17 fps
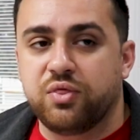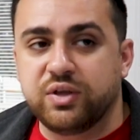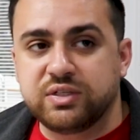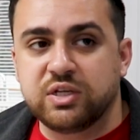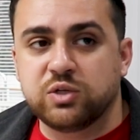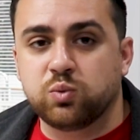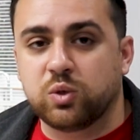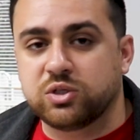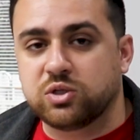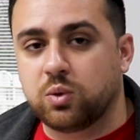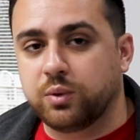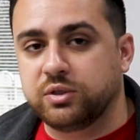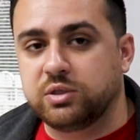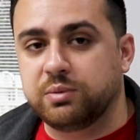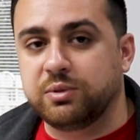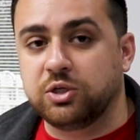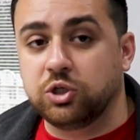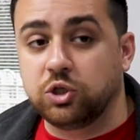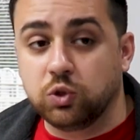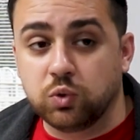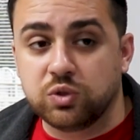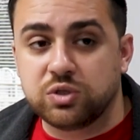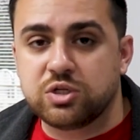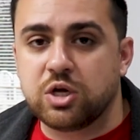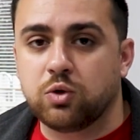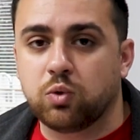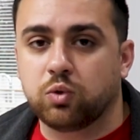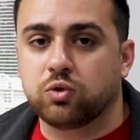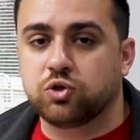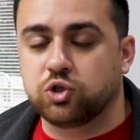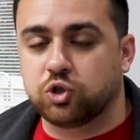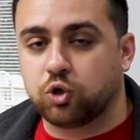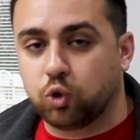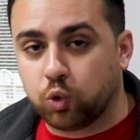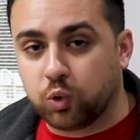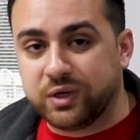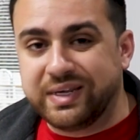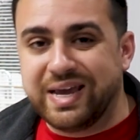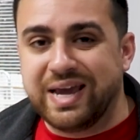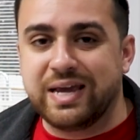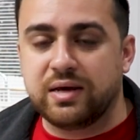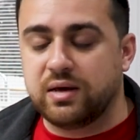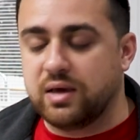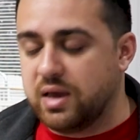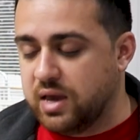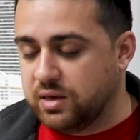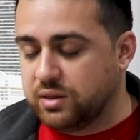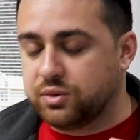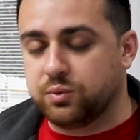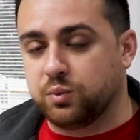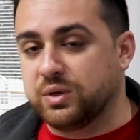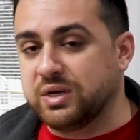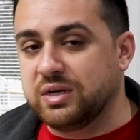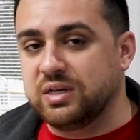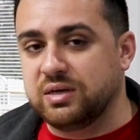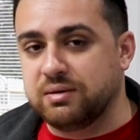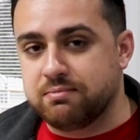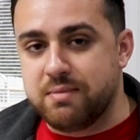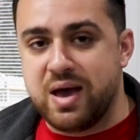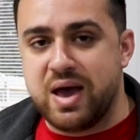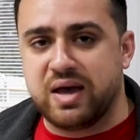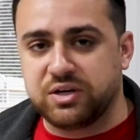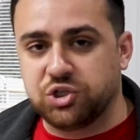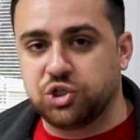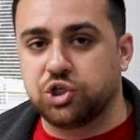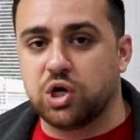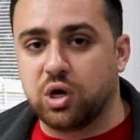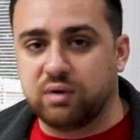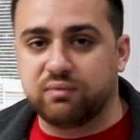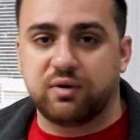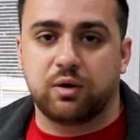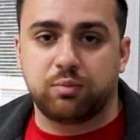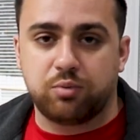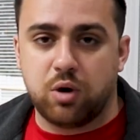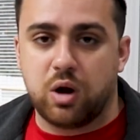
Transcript: this is what's going to be used in order to create a 3D mesh of our